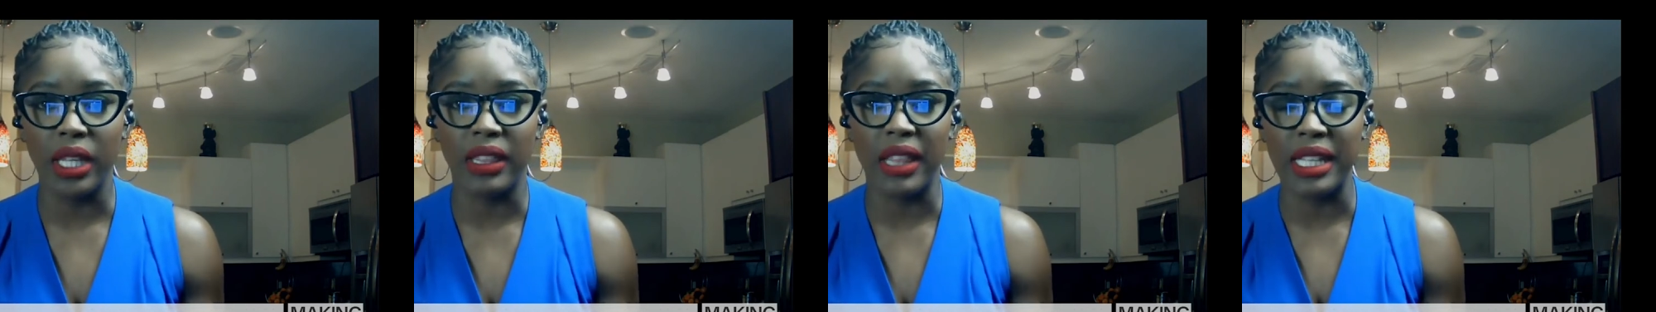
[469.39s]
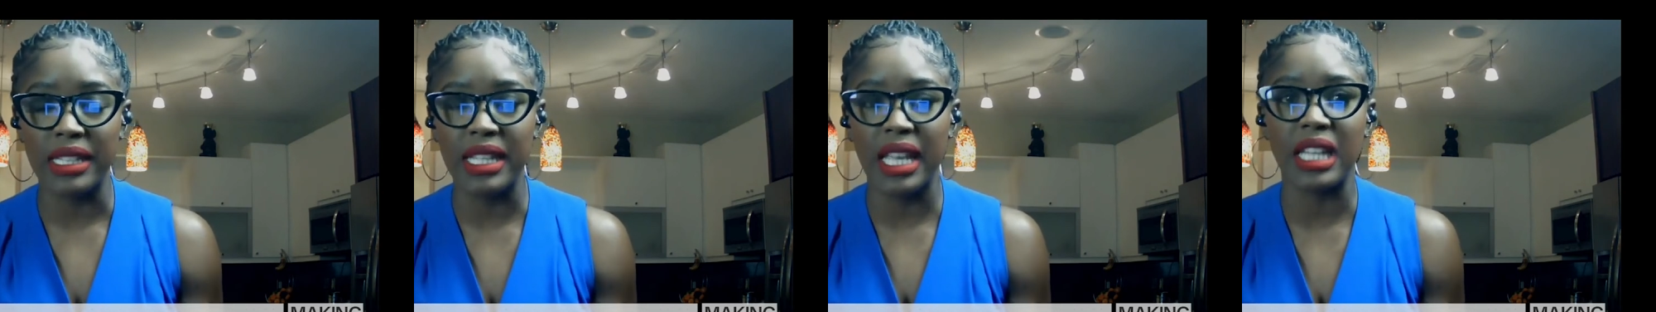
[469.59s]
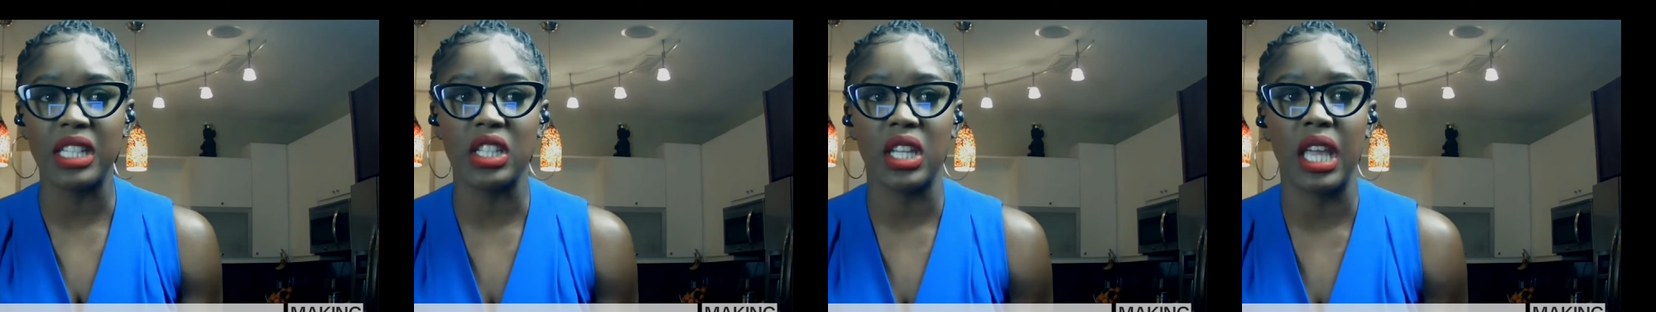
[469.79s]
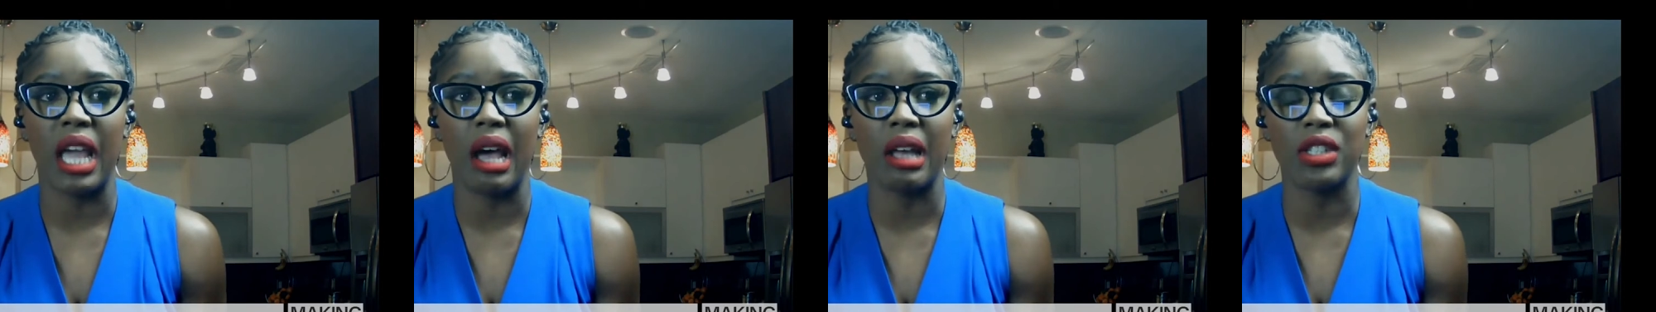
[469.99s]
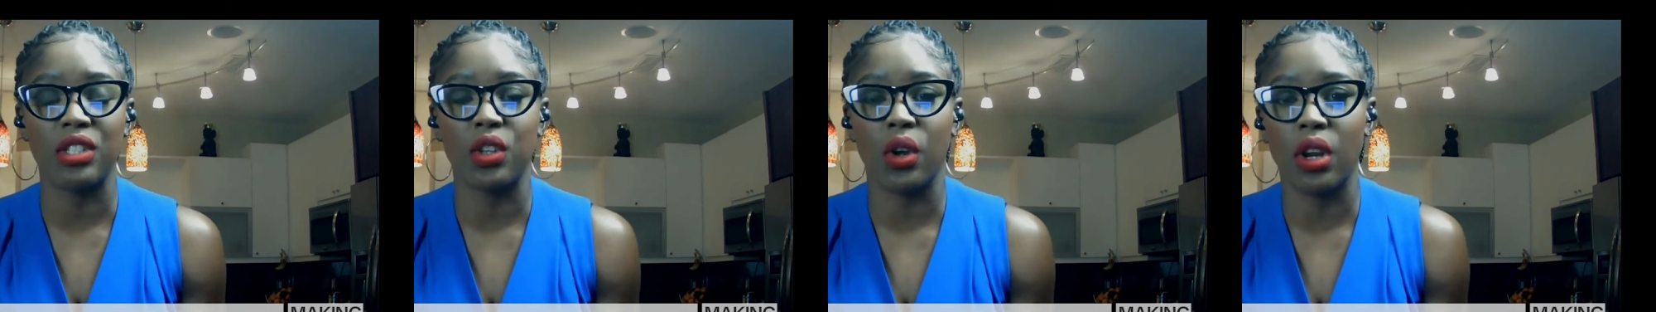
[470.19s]
That's actually
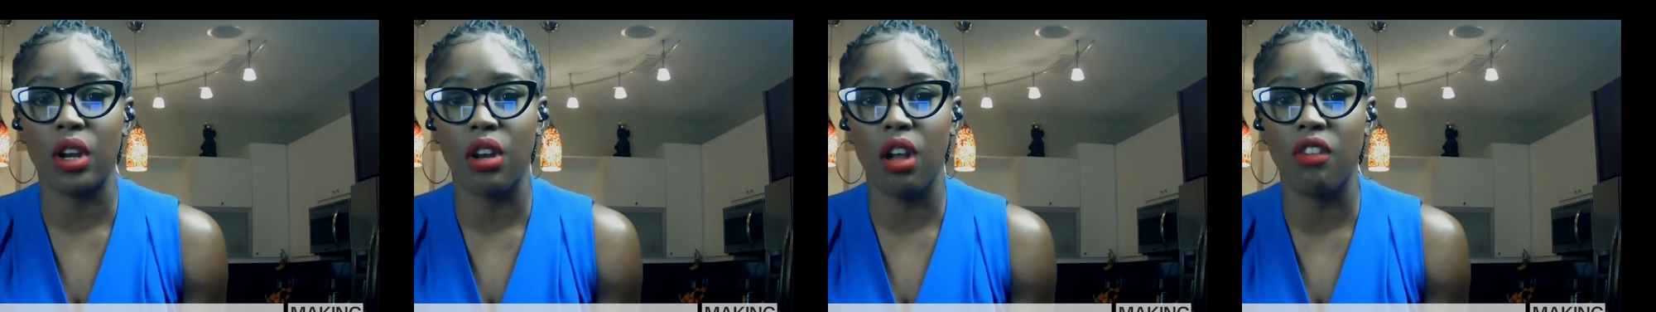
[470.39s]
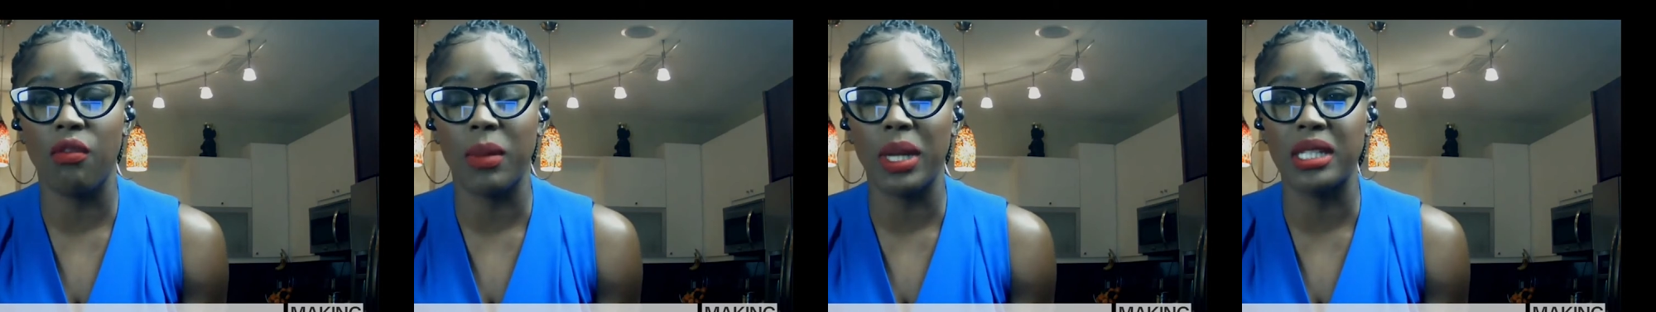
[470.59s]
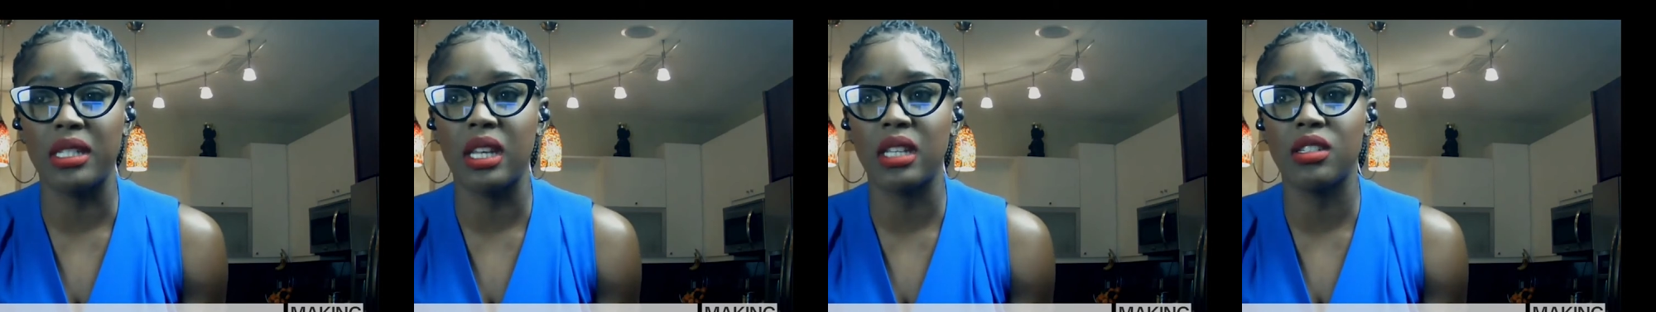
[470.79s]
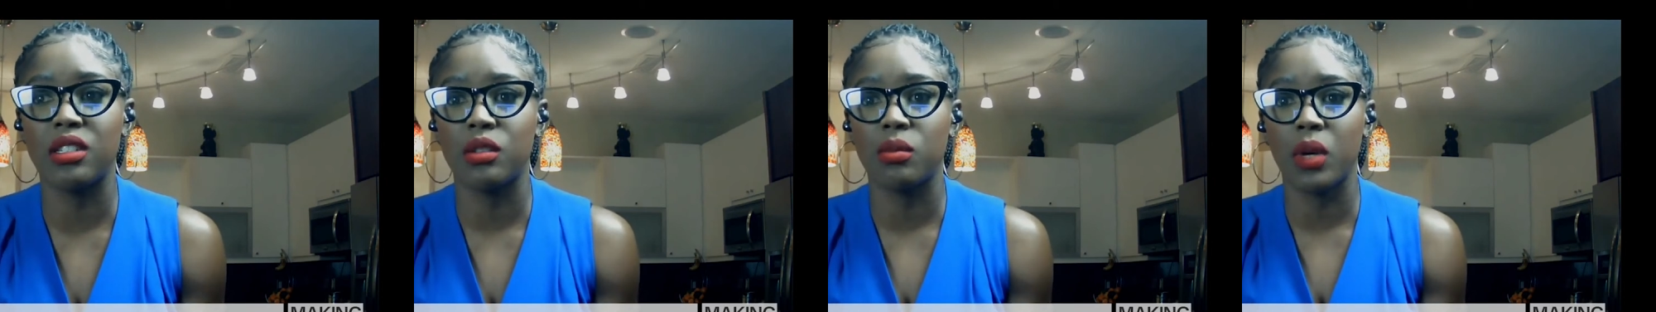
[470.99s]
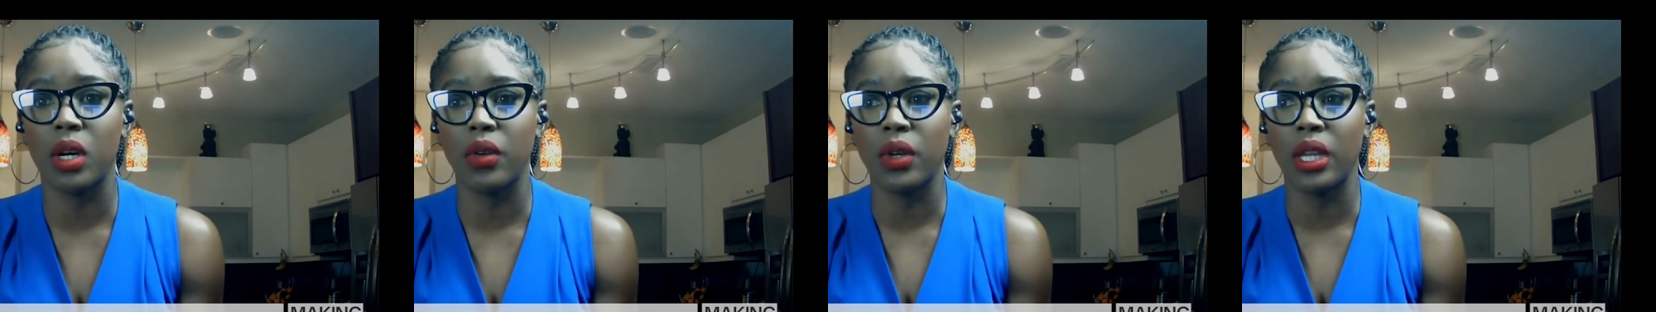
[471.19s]
how I started off my
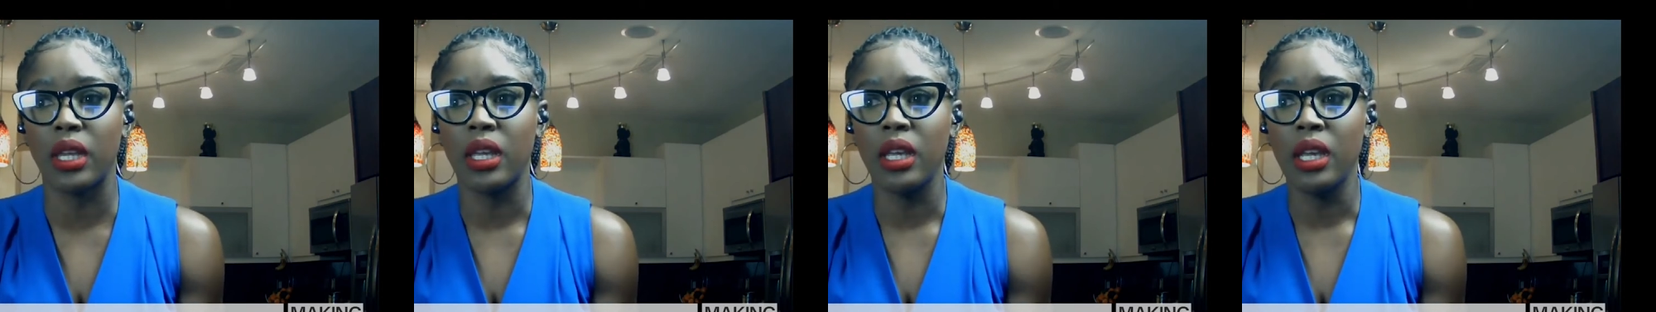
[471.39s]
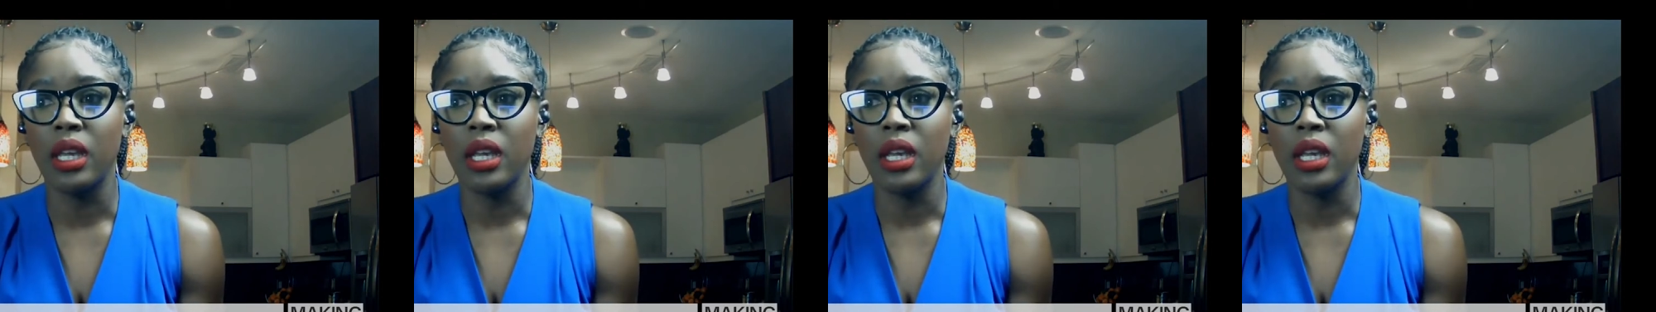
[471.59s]
testimony